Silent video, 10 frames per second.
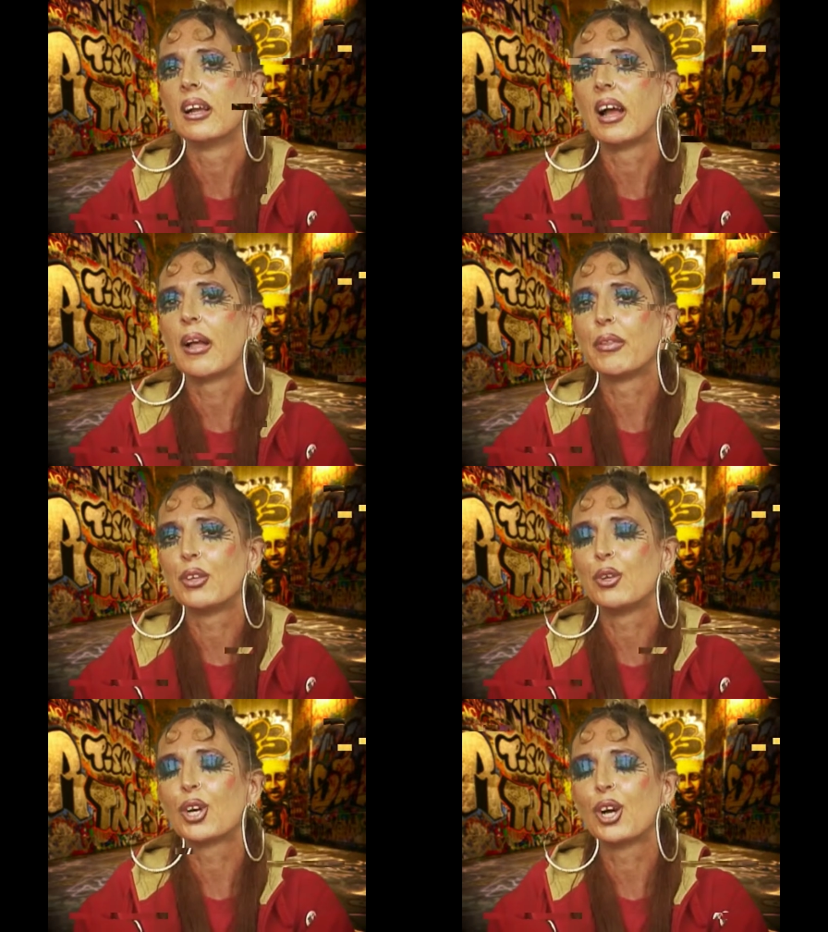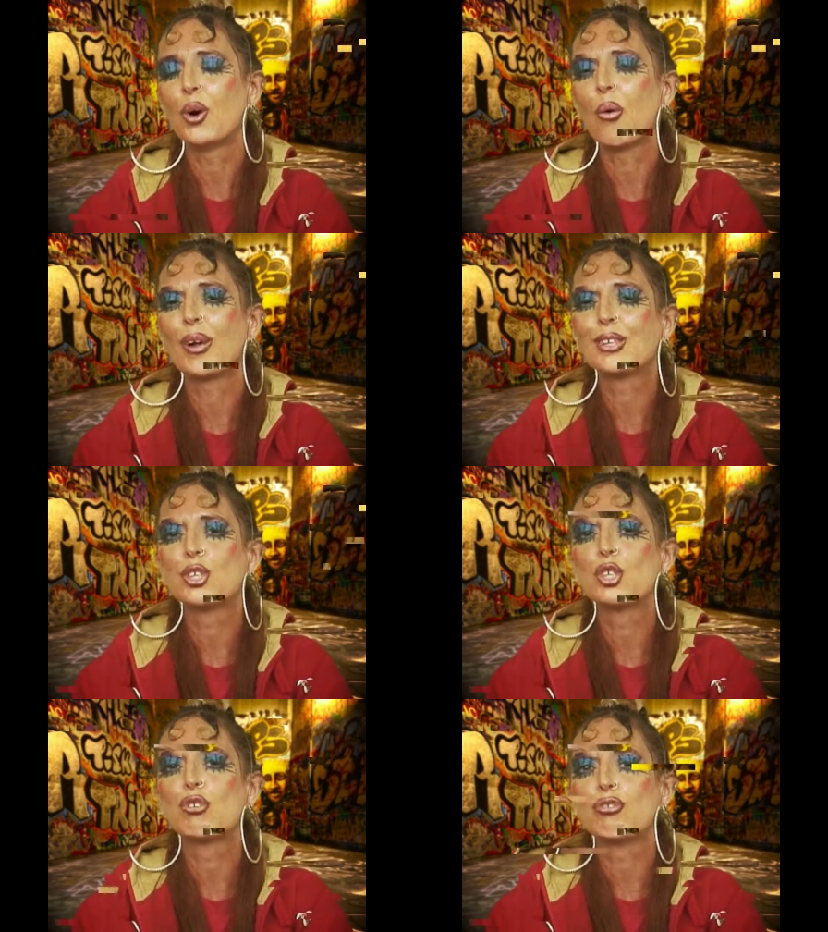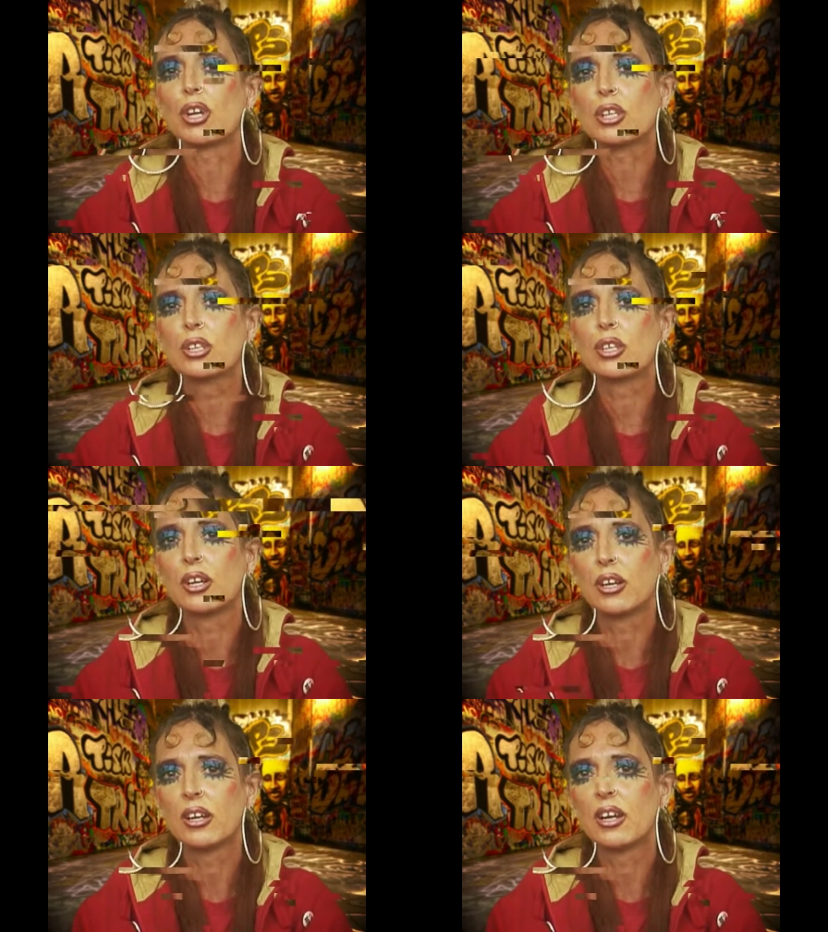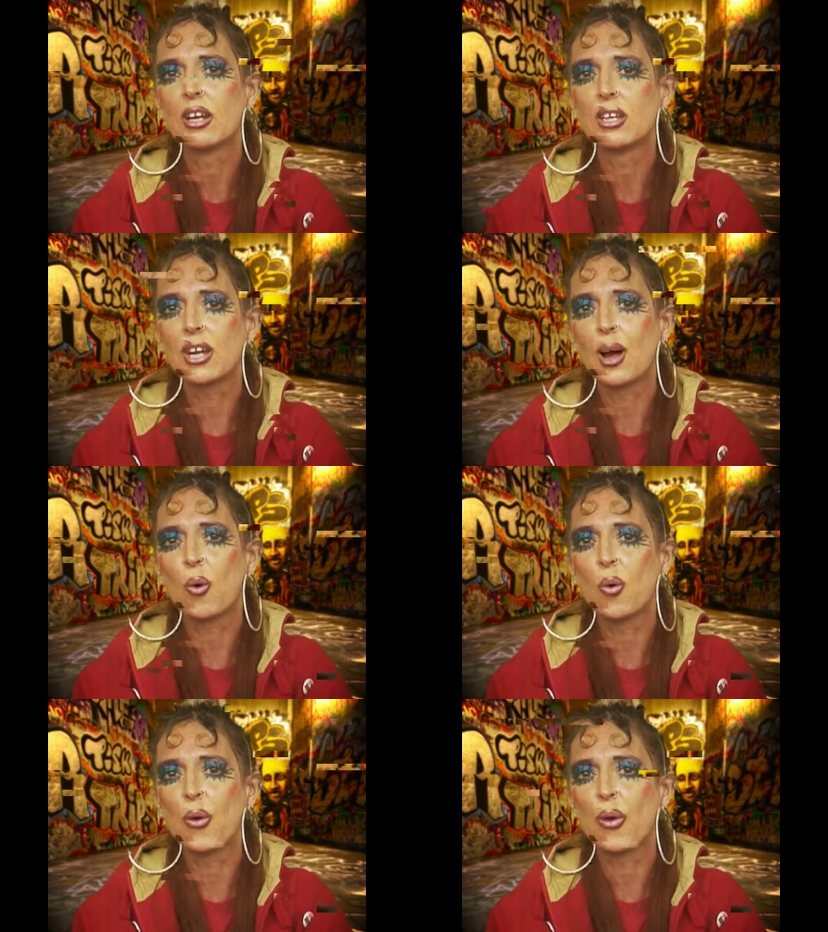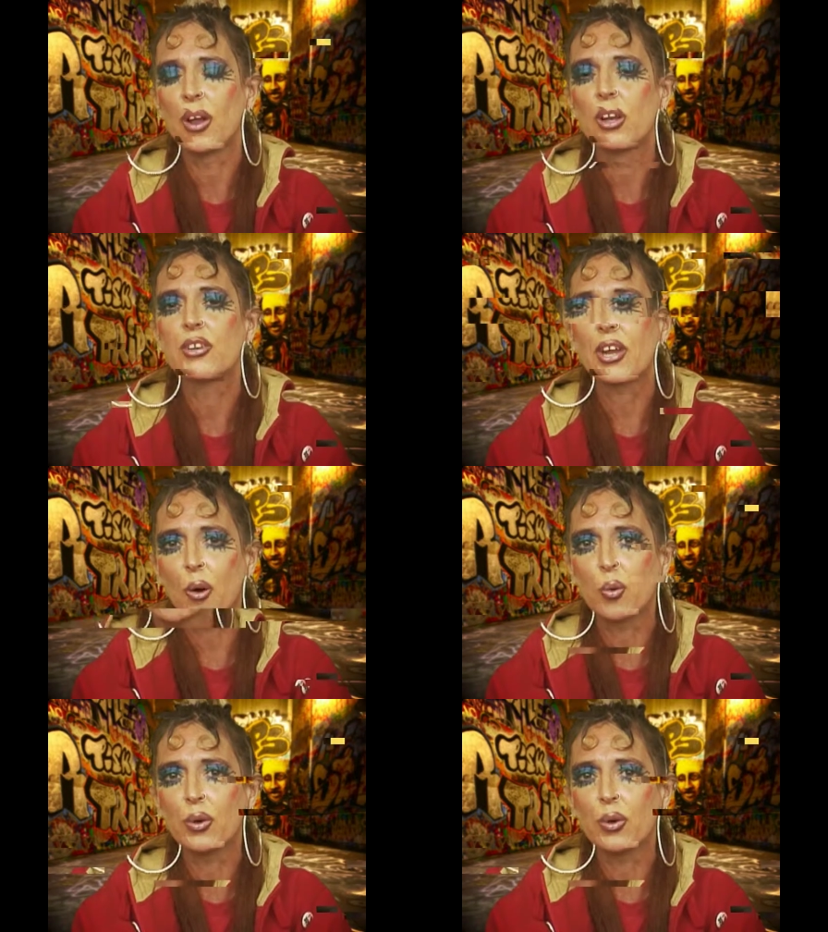And then you can go and strut downtown.